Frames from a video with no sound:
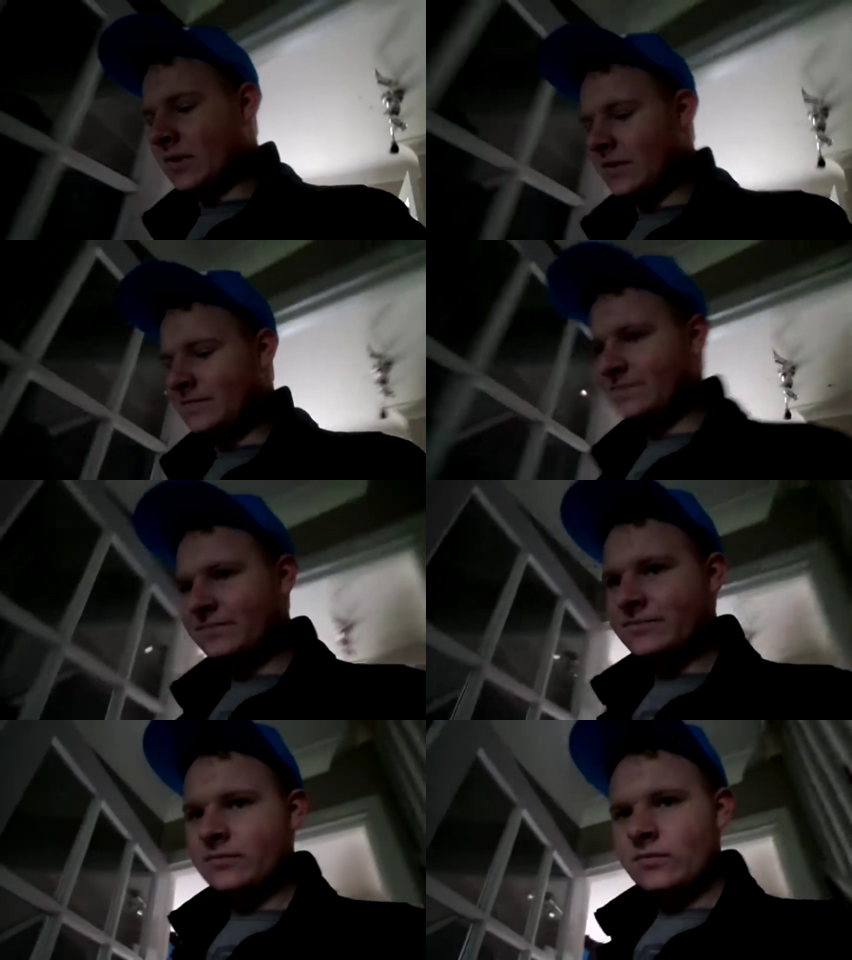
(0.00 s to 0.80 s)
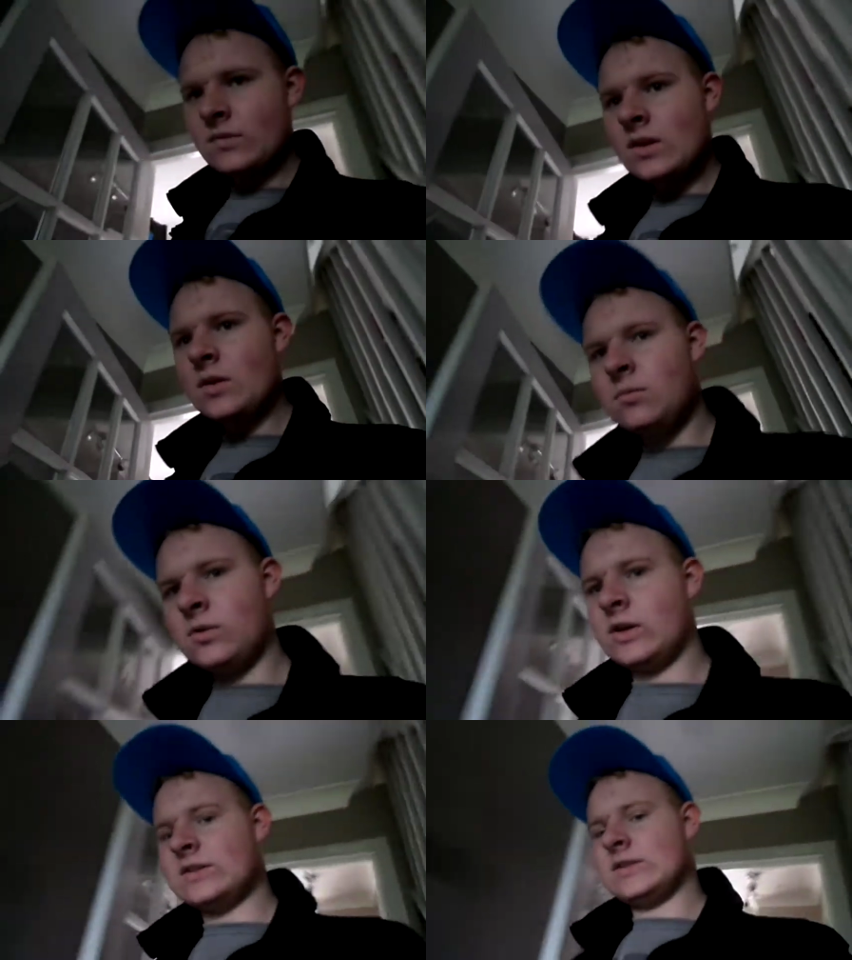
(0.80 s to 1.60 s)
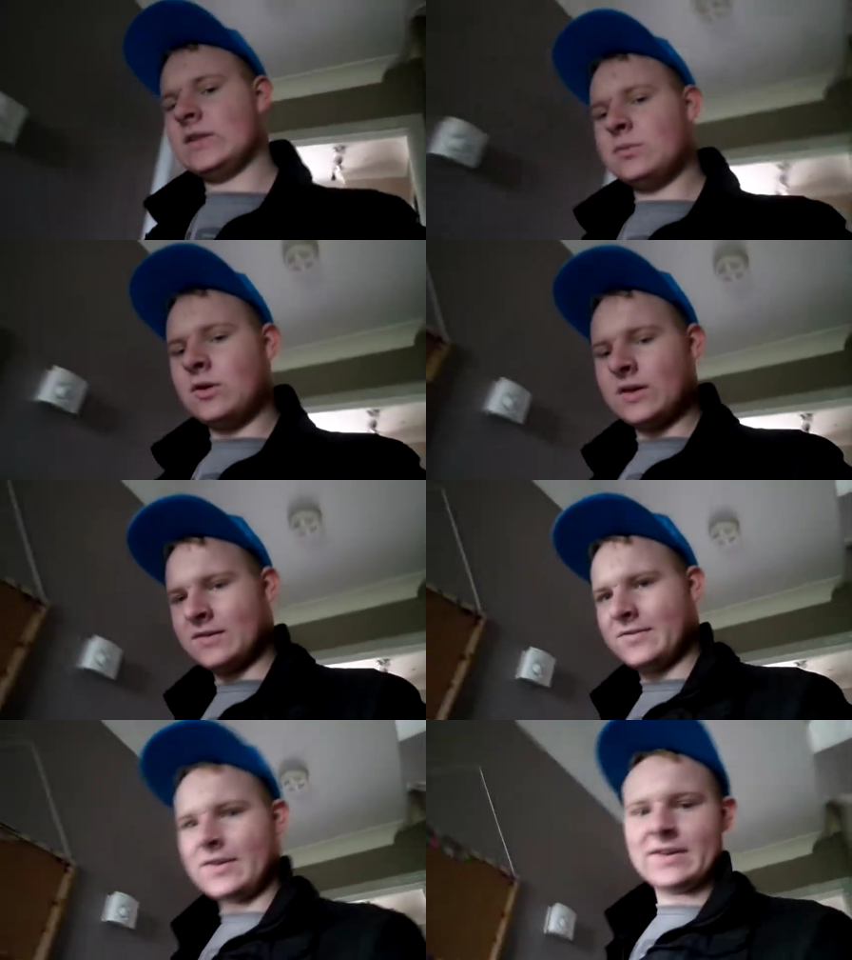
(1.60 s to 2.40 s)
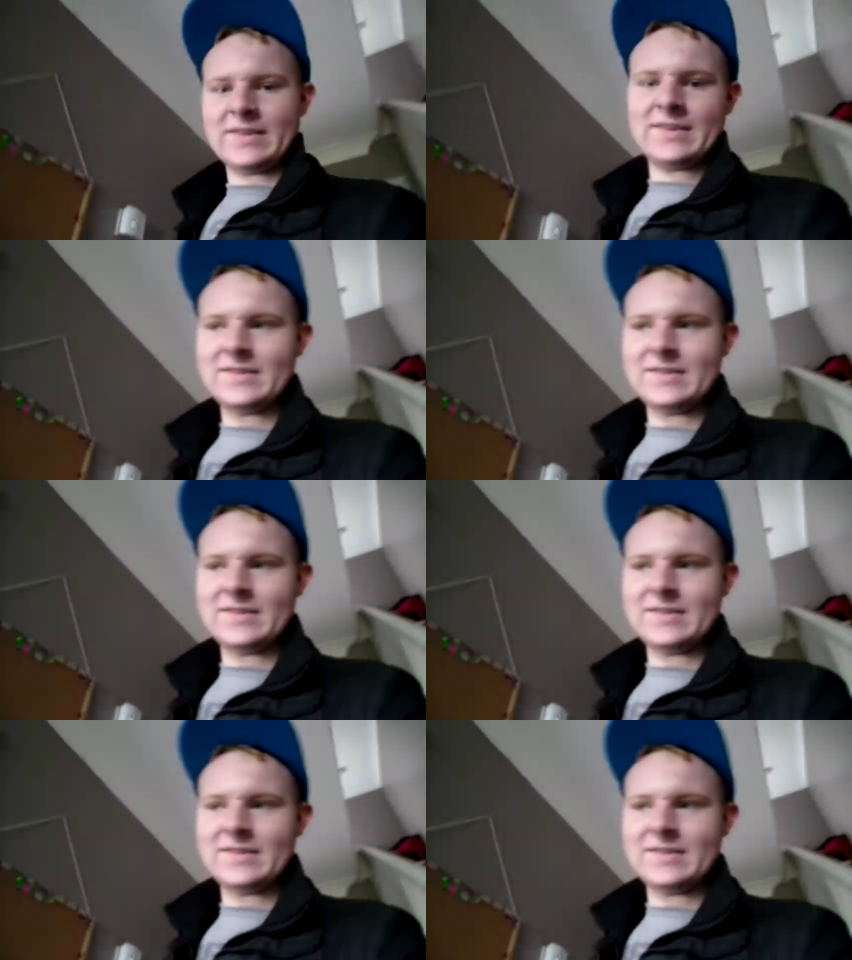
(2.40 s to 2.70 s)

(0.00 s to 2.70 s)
but we'll go and see what I can find.